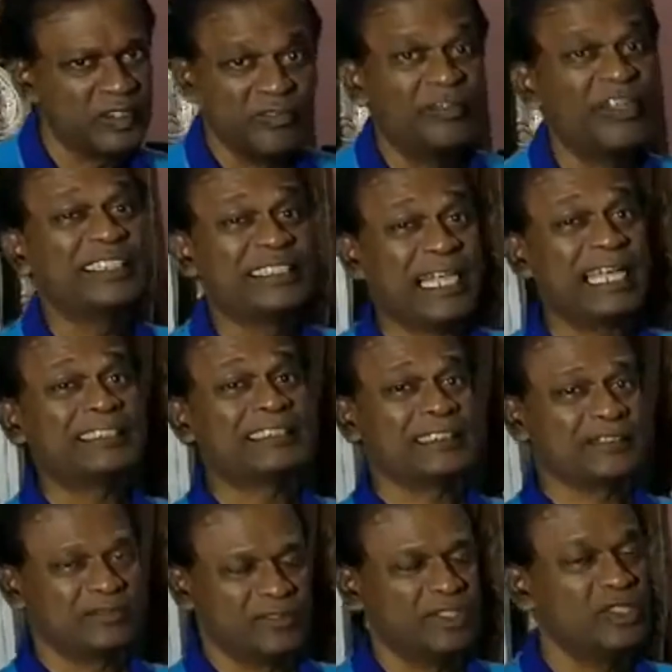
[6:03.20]
Fantastic,
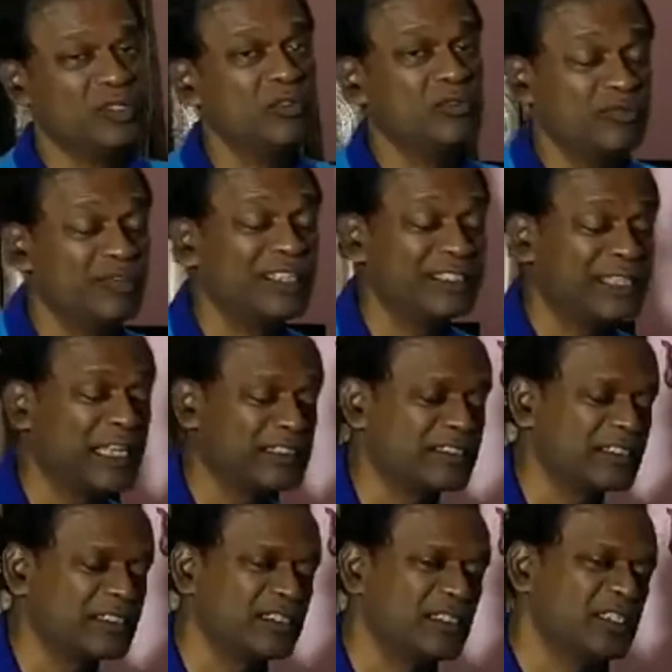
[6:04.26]
you know, fantastic.
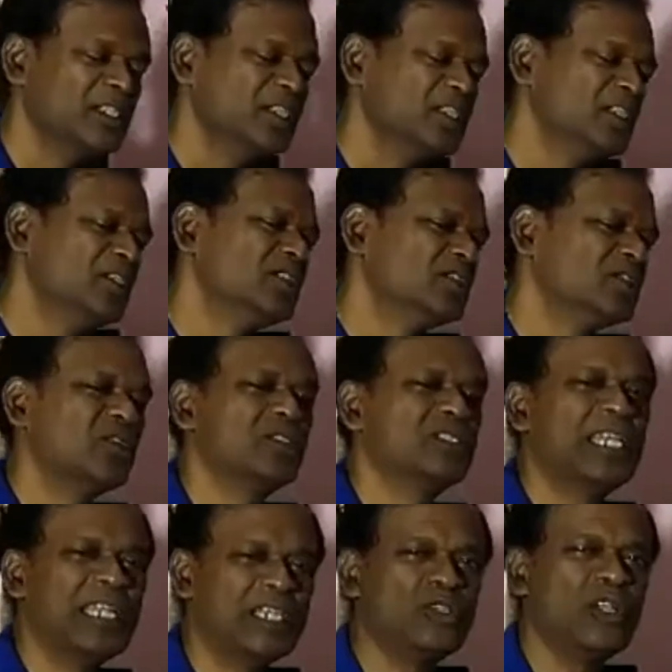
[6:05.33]
So
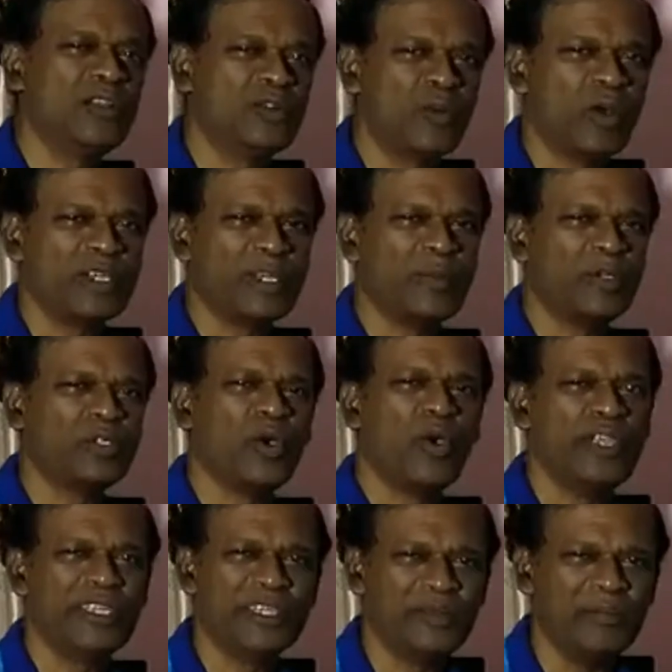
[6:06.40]
then I don't have to worry about
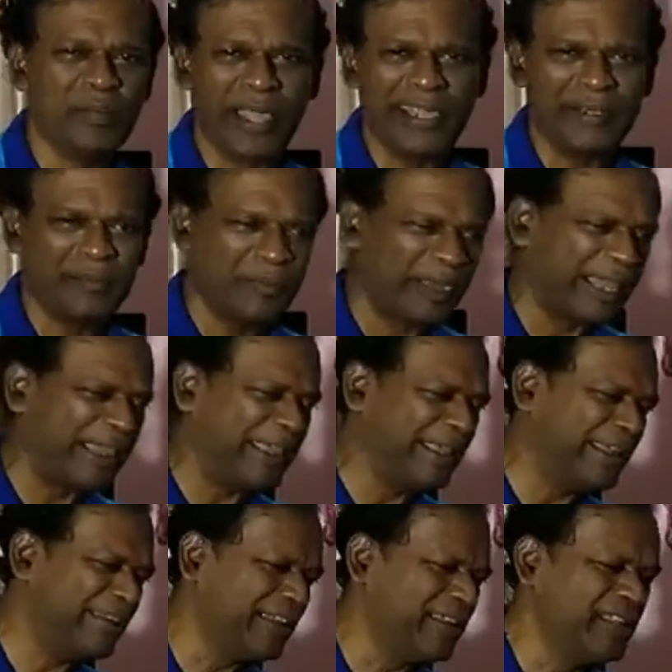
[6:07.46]
going and buying
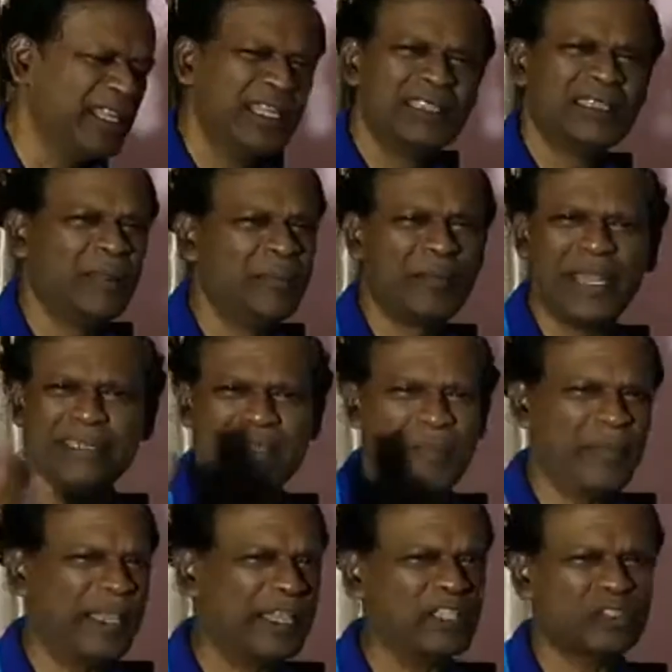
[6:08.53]
bread, and the bread they
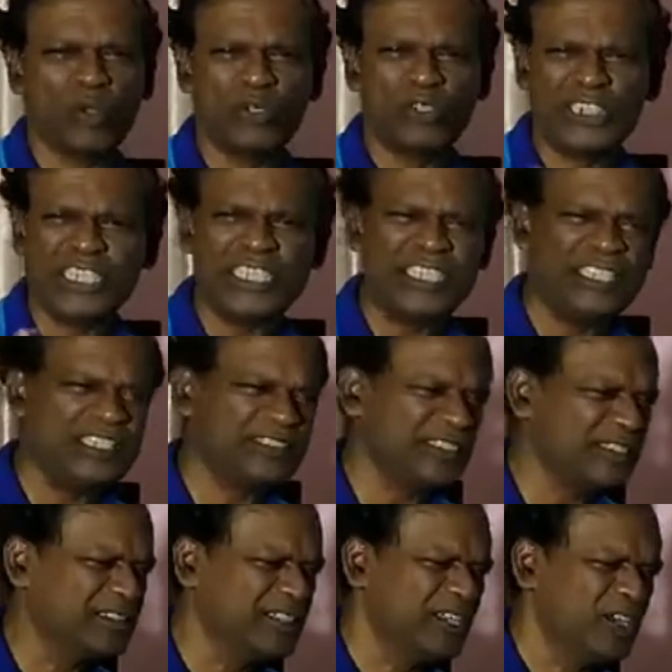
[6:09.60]
make has got yeast
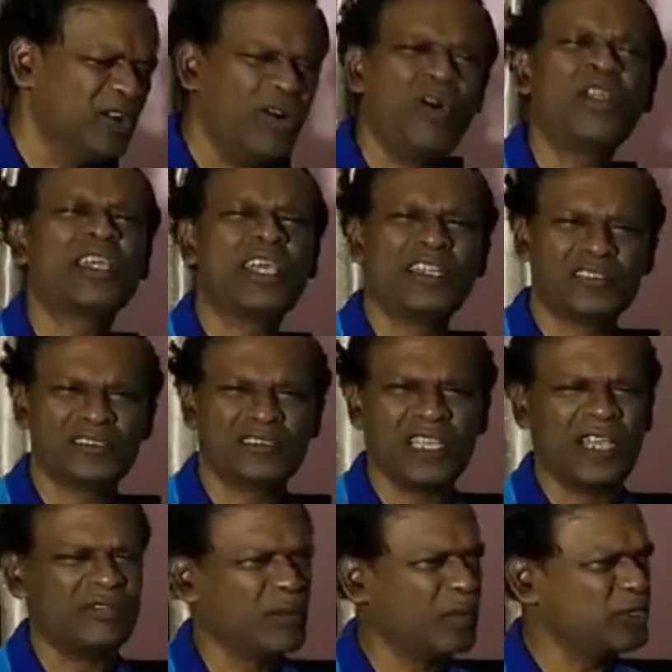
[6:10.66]
and all kind of
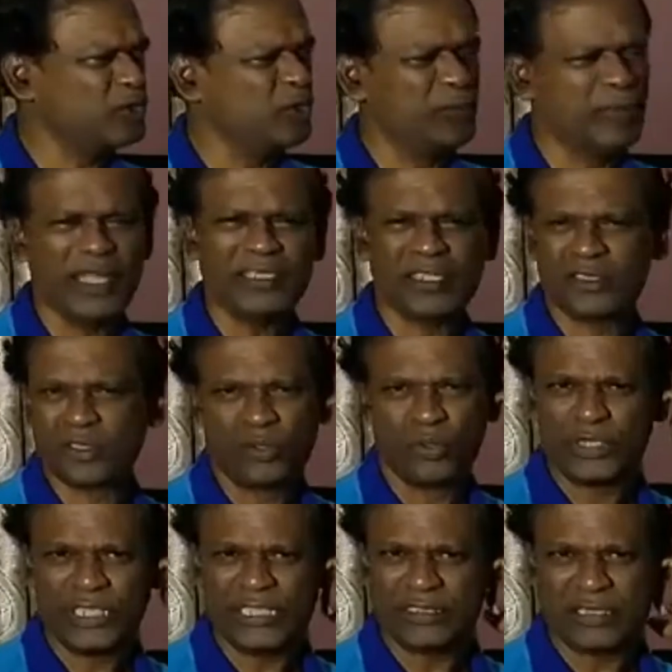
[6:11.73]
stuff. The one you make is no
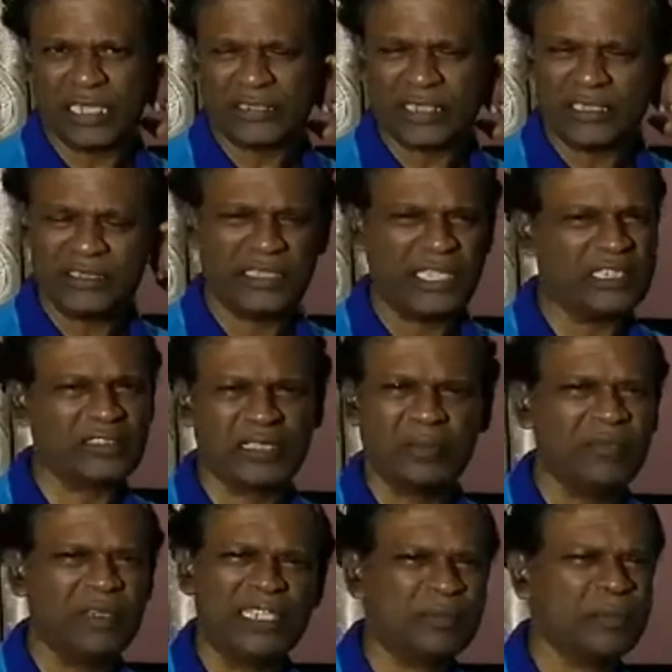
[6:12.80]
yeast, nothing, just a
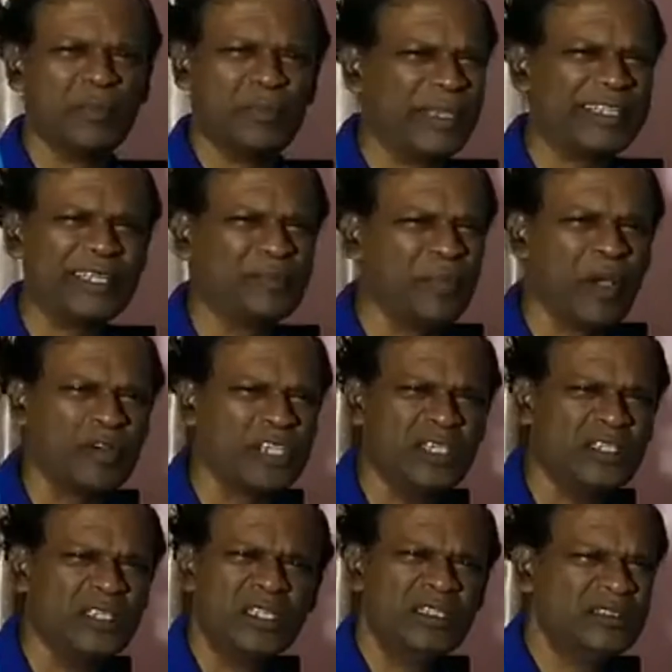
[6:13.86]
little bit of baking powder,
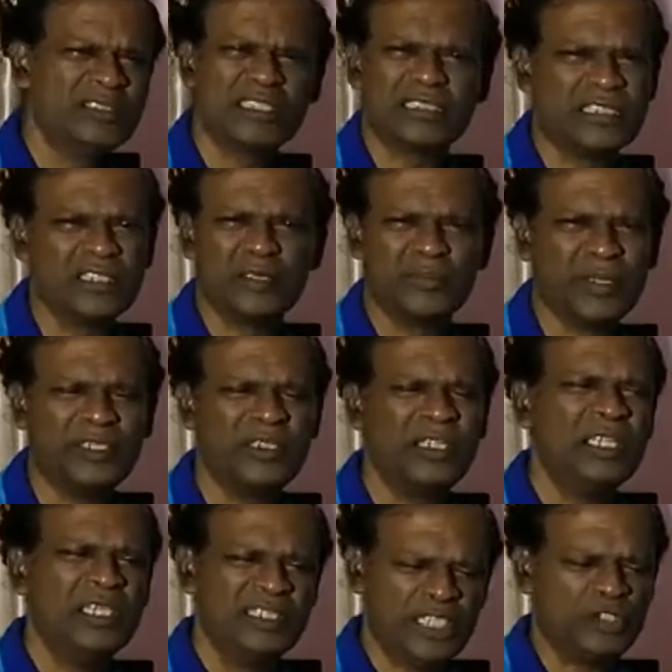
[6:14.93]
just a little bit,
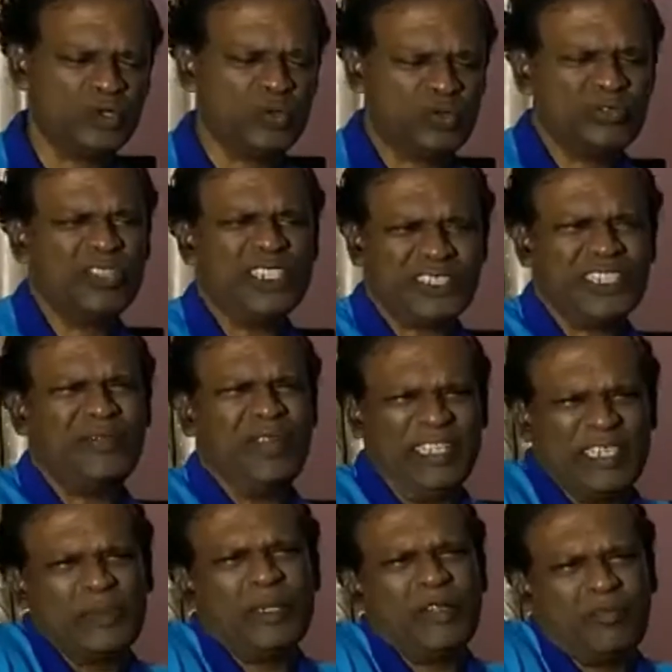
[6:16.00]
just give a little
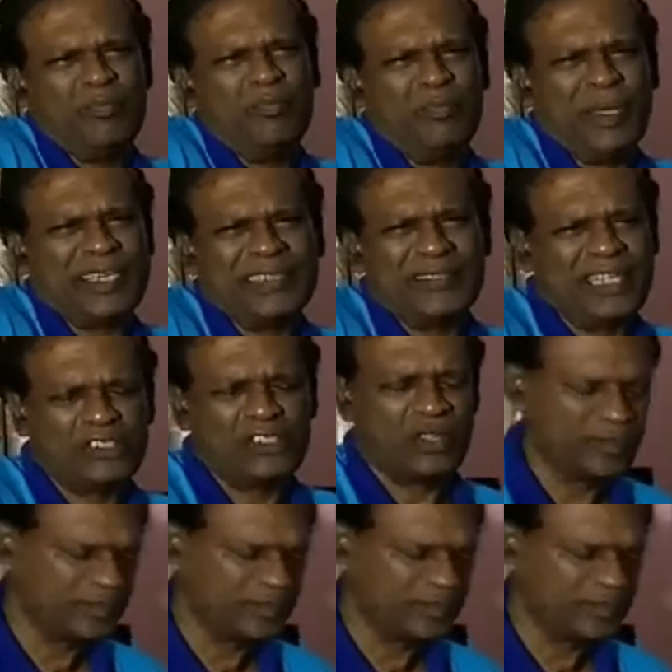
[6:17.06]
bit of baking, that's all.